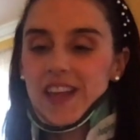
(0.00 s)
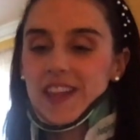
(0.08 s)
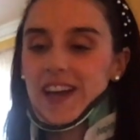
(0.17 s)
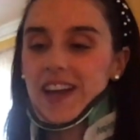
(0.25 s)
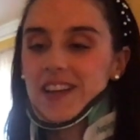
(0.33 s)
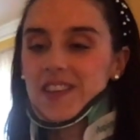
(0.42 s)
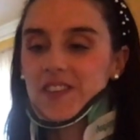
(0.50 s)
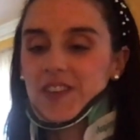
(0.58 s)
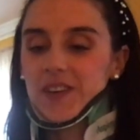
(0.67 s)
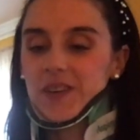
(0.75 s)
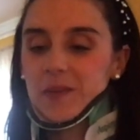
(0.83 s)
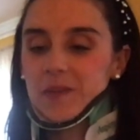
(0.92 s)
That is
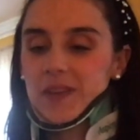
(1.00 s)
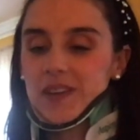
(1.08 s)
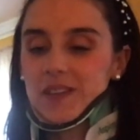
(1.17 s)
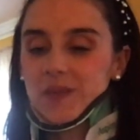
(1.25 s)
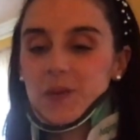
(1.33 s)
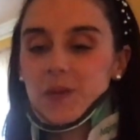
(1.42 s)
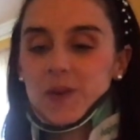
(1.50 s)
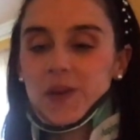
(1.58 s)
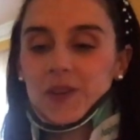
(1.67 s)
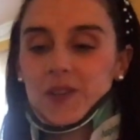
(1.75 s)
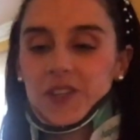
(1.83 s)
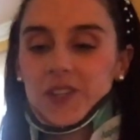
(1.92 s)
from Spoon
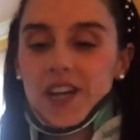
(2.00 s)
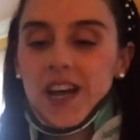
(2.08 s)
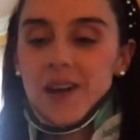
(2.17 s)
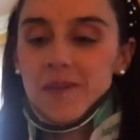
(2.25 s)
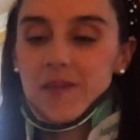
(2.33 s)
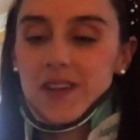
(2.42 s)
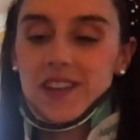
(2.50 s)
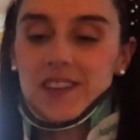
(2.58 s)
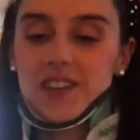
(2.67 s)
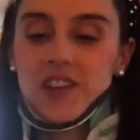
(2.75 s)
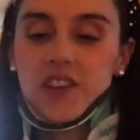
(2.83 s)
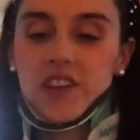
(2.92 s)
Culture Shop.
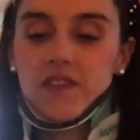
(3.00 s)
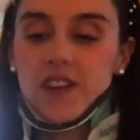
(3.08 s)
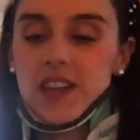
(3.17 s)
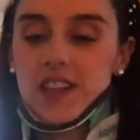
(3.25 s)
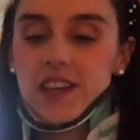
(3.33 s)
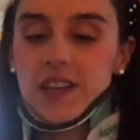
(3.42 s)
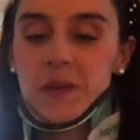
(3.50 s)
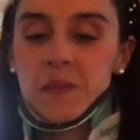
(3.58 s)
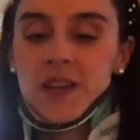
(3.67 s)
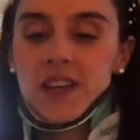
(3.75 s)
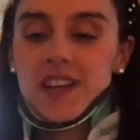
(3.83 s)
So you can find them